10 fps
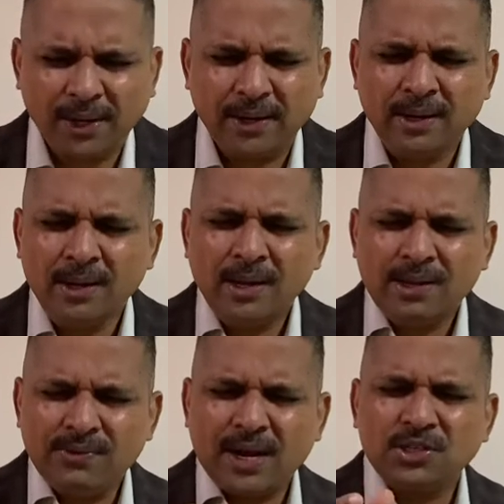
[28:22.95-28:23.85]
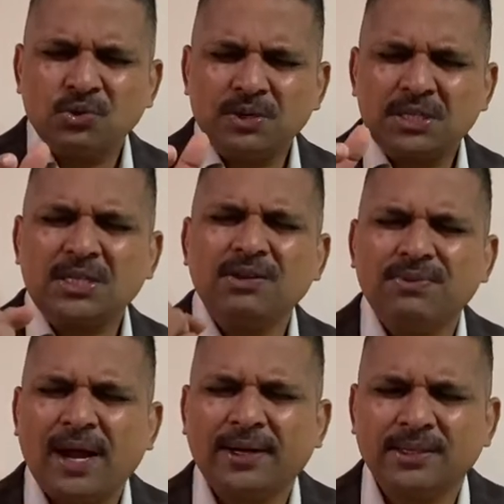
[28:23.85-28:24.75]
And even as you receive
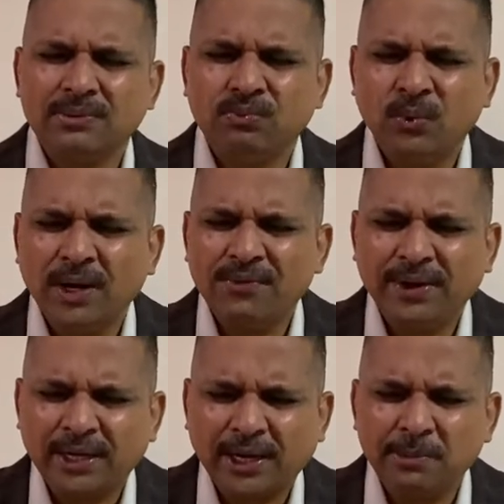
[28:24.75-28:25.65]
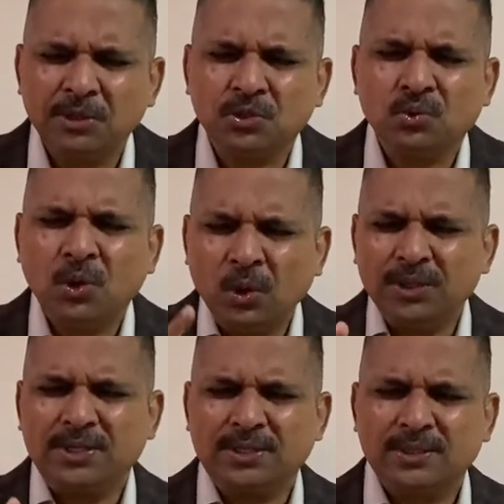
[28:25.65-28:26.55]
that as a word of encouragement to know
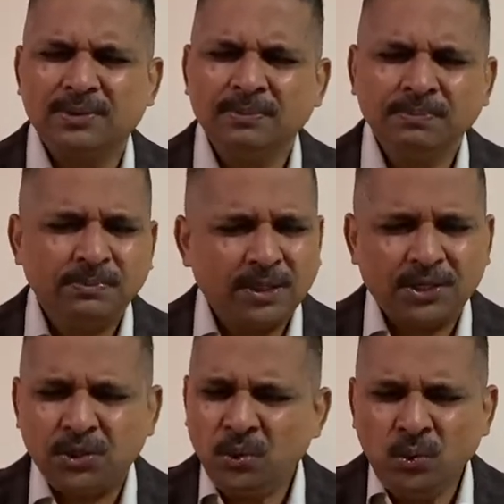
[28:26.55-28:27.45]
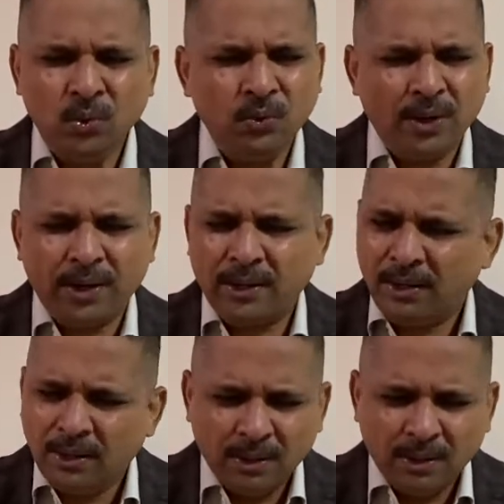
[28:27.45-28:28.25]
this, that you were